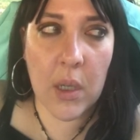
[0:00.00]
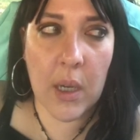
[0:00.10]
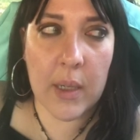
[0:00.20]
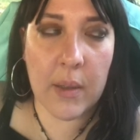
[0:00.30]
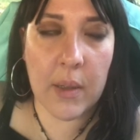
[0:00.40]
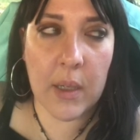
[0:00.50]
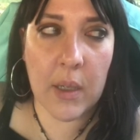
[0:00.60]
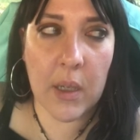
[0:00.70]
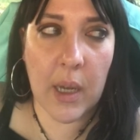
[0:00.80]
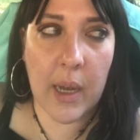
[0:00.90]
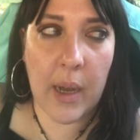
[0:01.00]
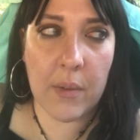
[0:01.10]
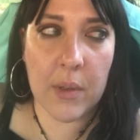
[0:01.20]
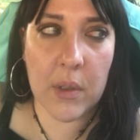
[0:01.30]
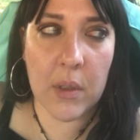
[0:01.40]
I think I
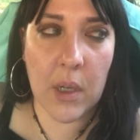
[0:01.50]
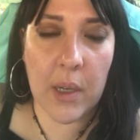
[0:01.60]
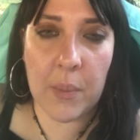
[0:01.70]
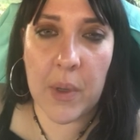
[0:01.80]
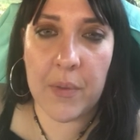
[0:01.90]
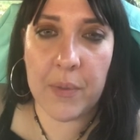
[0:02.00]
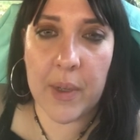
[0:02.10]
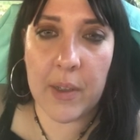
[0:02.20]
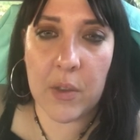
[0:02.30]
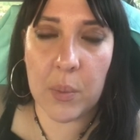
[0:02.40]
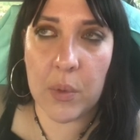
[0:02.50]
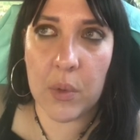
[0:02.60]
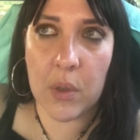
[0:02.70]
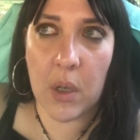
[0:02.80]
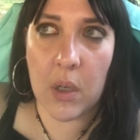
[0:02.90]
have my
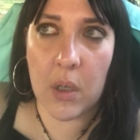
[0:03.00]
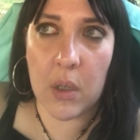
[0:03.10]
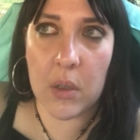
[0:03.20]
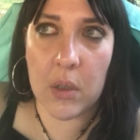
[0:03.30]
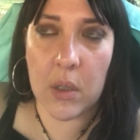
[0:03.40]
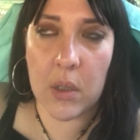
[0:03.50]
Facebook on